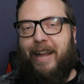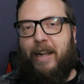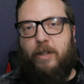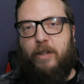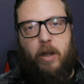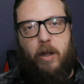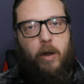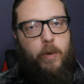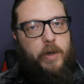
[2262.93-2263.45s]

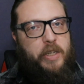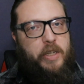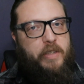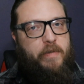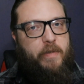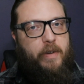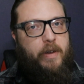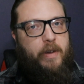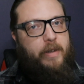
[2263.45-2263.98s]
It's always
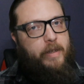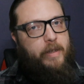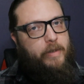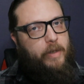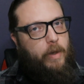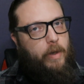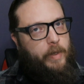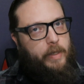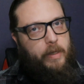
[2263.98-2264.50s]
fun,
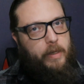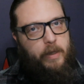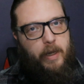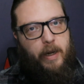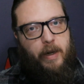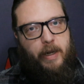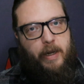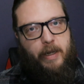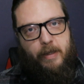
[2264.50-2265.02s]
it's always
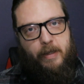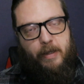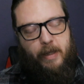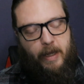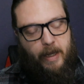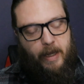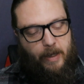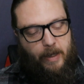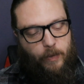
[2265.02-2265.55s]
hilarious,
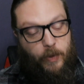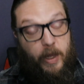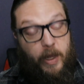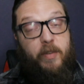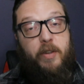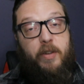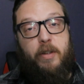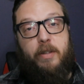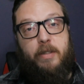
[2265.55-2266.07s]
and we
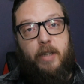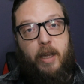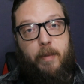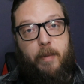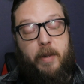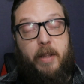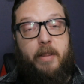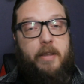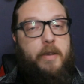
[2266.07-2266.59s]
have a good
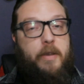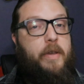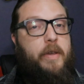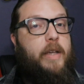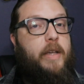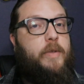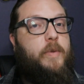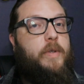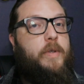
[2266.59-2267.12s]
time, and I think you
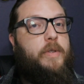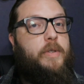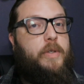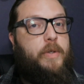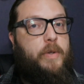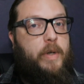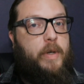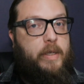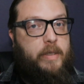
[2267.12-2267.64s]
guys will
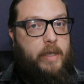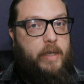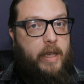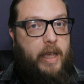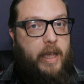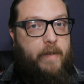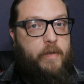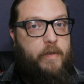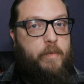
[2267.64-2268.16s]
too, as I
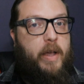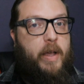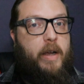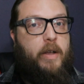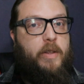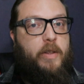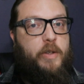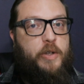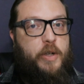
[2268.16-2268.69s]
have him
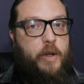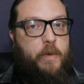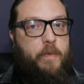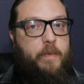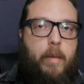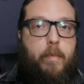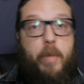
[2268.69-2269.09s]
back on the show.